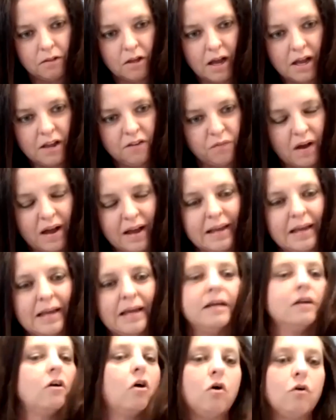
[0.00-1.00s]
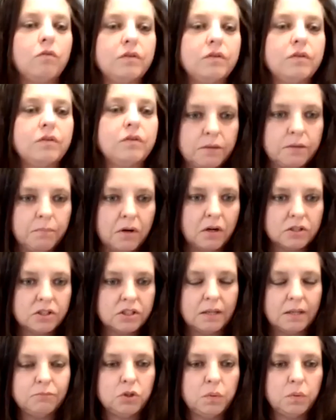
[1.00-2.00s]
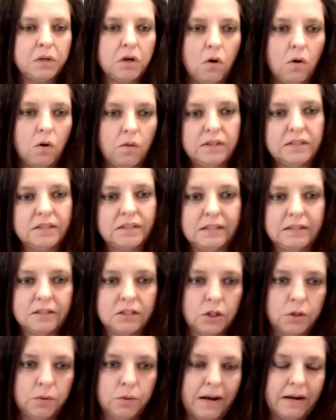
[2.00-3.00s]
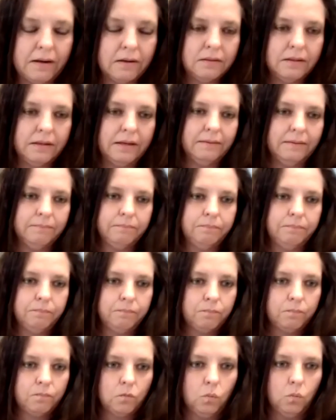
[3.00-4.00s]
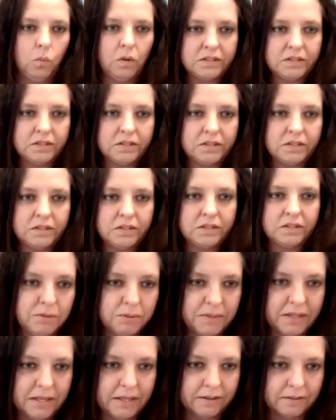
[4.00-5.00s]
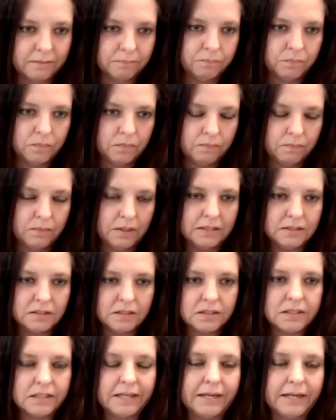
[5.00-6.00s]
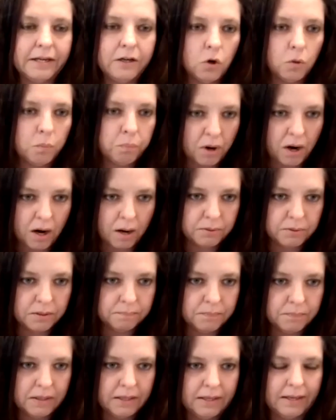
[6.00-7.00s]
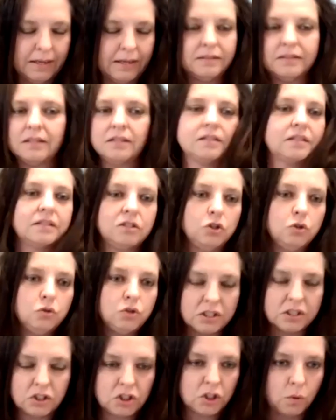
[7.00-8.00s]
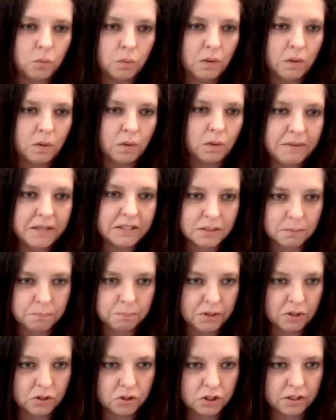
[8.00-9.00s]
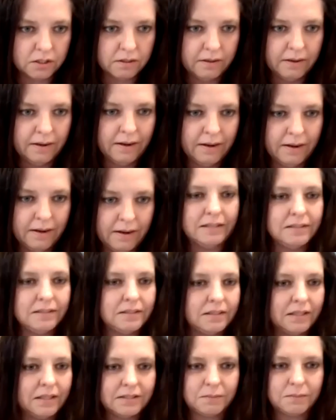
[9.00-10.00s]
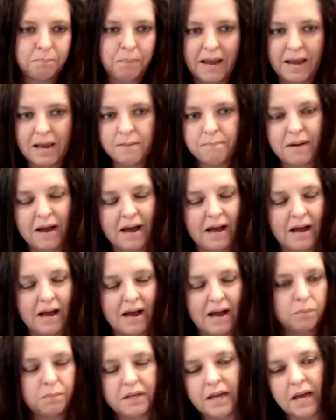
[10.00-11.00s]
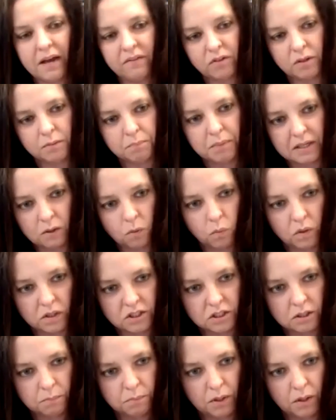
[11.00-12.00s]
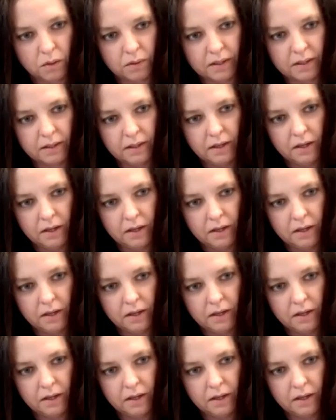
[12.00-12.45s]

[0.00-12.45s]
if I hit all these check marks and I'm doing all these things correctly, what's the problem here? Is this an ego problem? Is this you just don't like me as a builder? Is this payback for me having been a whistleblower?